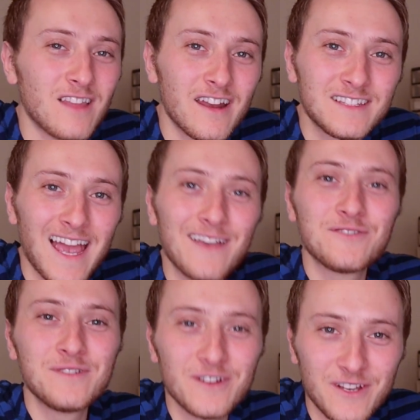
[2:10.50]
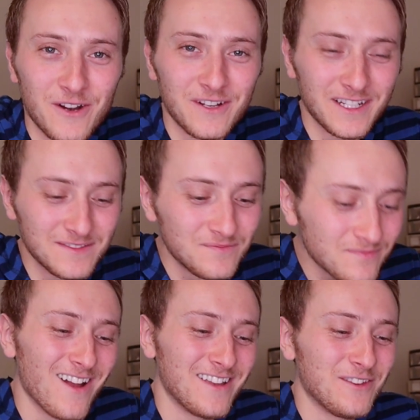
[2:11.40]
lot of times when you're coding,
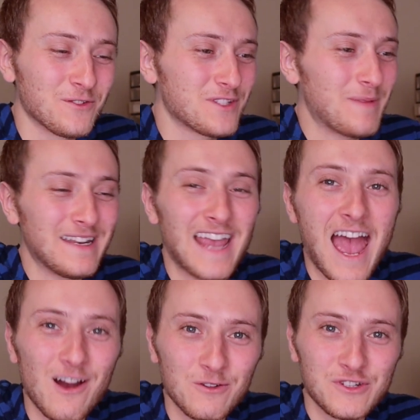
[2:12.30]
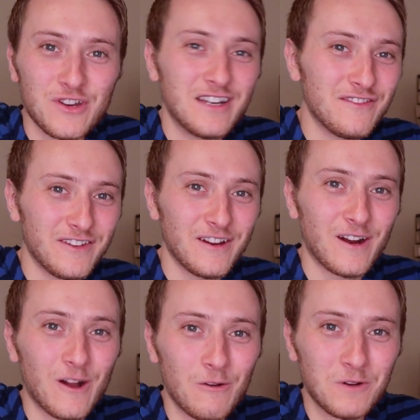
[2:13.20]
you're spending hours trying to figure
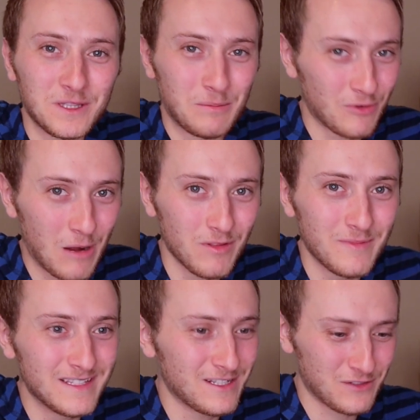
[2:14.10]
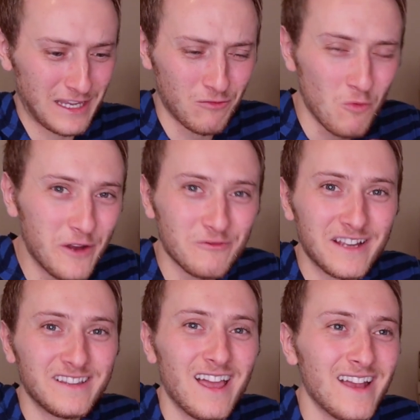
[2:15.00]
out what the problem is. There's like one
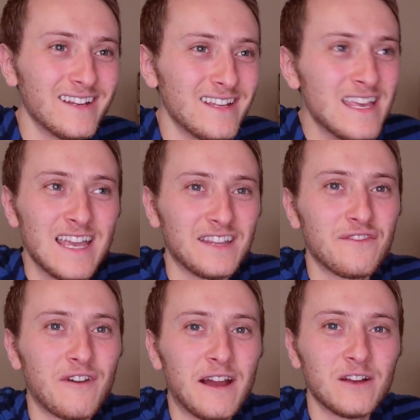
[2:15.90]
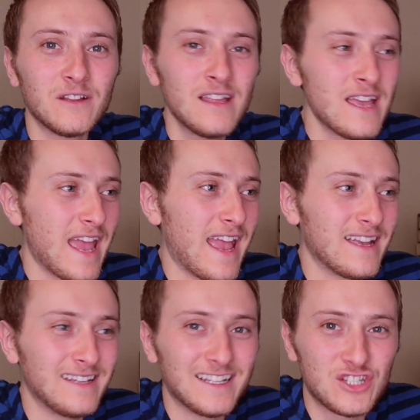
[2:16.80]
red line in the file
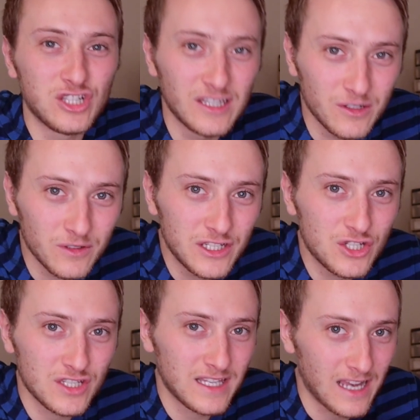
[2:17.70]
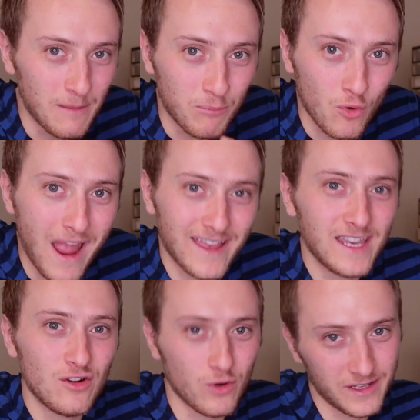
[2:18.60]
and it's literally just like a
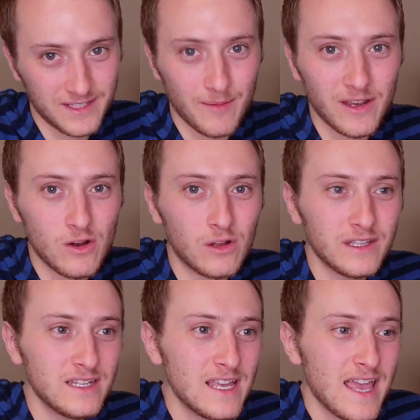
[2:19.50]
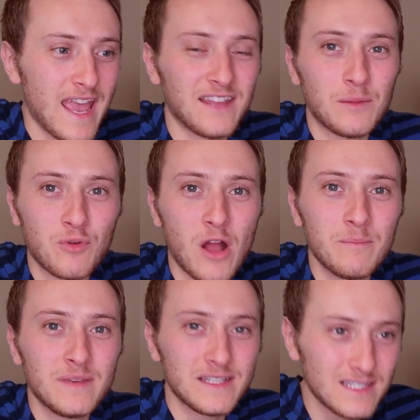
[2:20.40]
bracket or a semicolon. And the
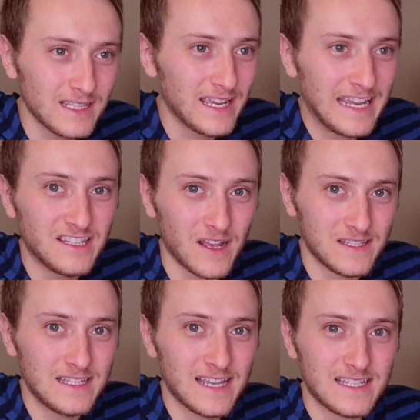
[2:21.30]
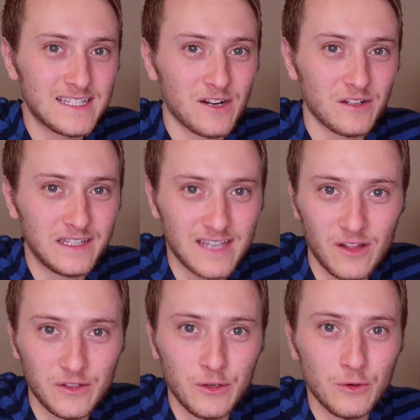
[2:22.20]
problem is like it doesn't necessarily
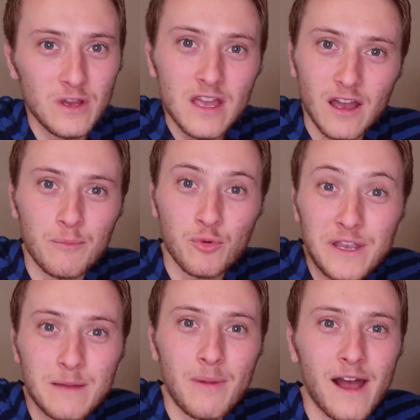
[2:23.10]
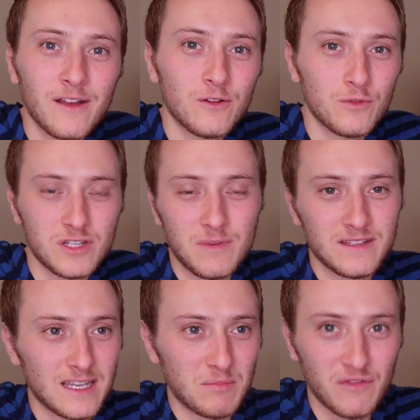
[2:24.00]
tell you a precompile, which
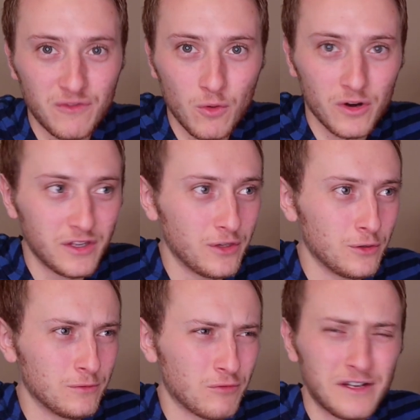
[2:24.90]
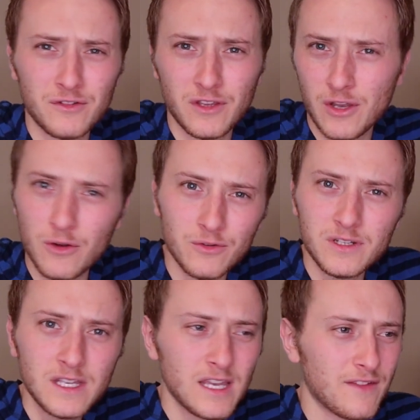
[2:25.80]
means like before you render the
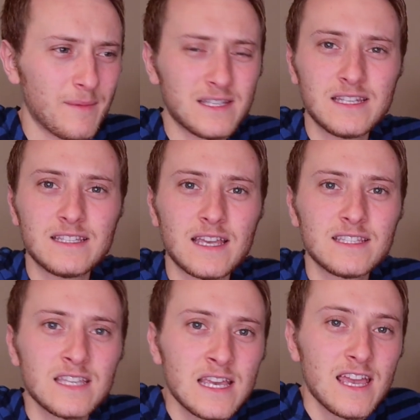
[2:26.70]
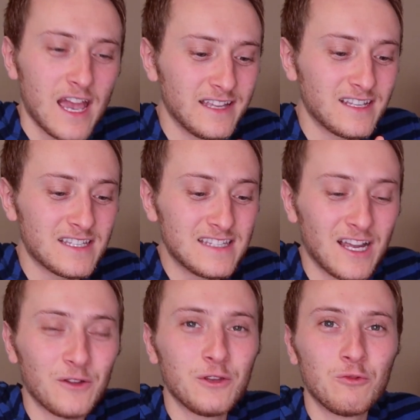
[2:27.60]
code, if that makes any sense, it doesn't
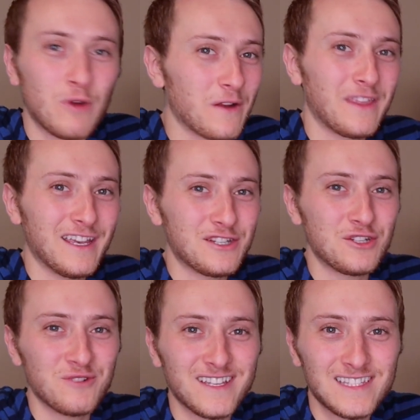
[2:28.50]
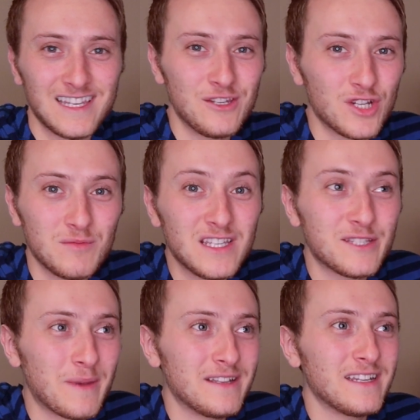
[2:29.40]
tell you where the issue is. And you can be
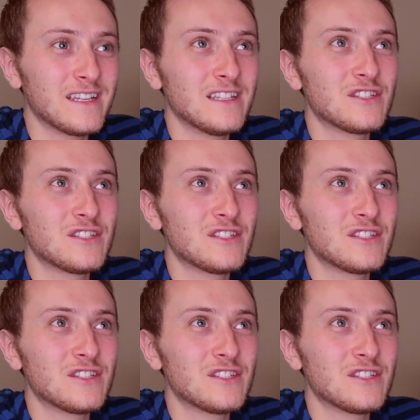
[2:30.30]
spending